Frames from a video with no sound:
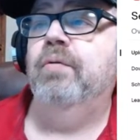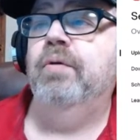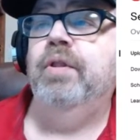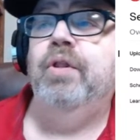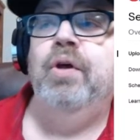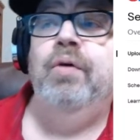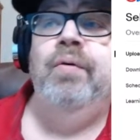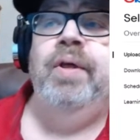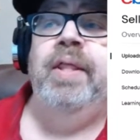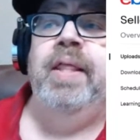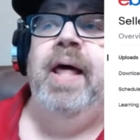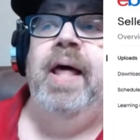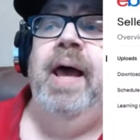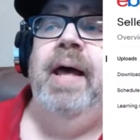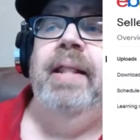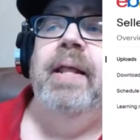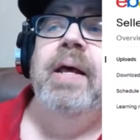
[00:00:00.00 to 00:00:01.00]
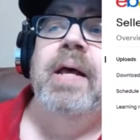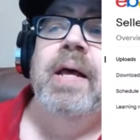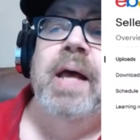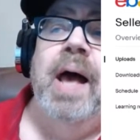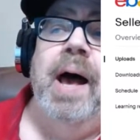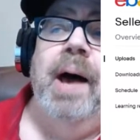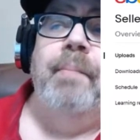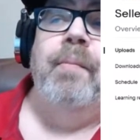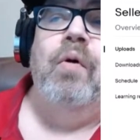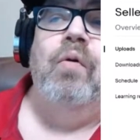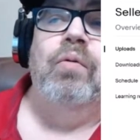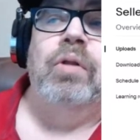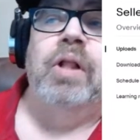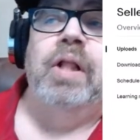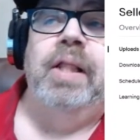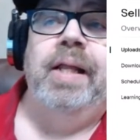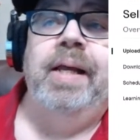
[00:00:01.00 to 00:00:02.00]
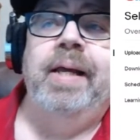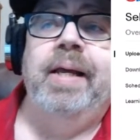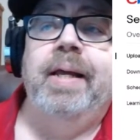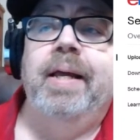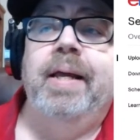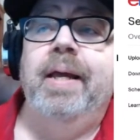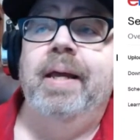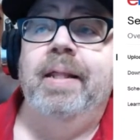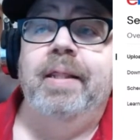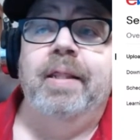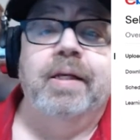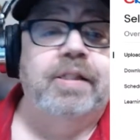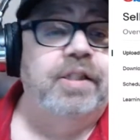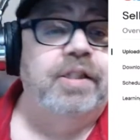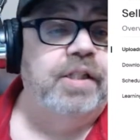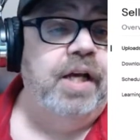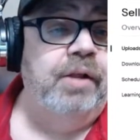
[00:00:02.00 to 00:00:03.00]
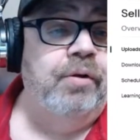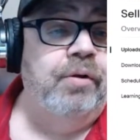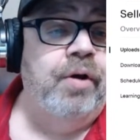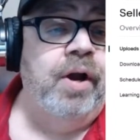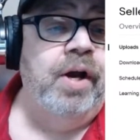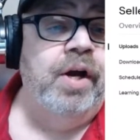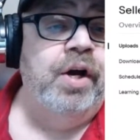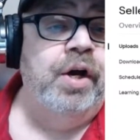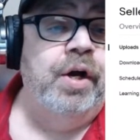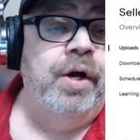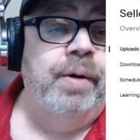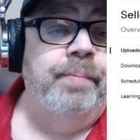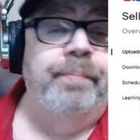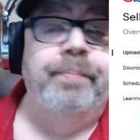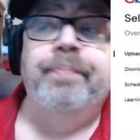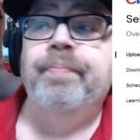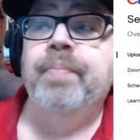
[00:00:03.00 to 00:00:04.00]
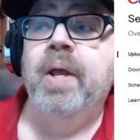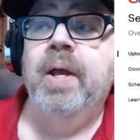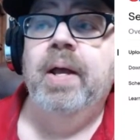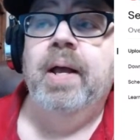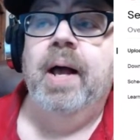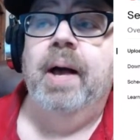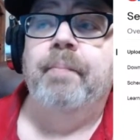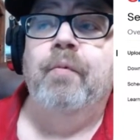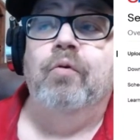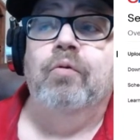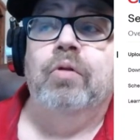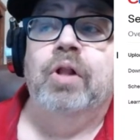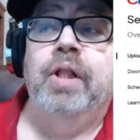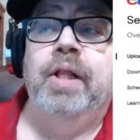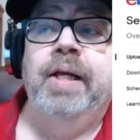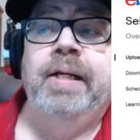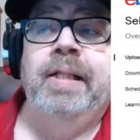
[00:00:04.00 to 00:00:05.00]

in doing that, I'm going to click in the Seller Hub. I'm going to click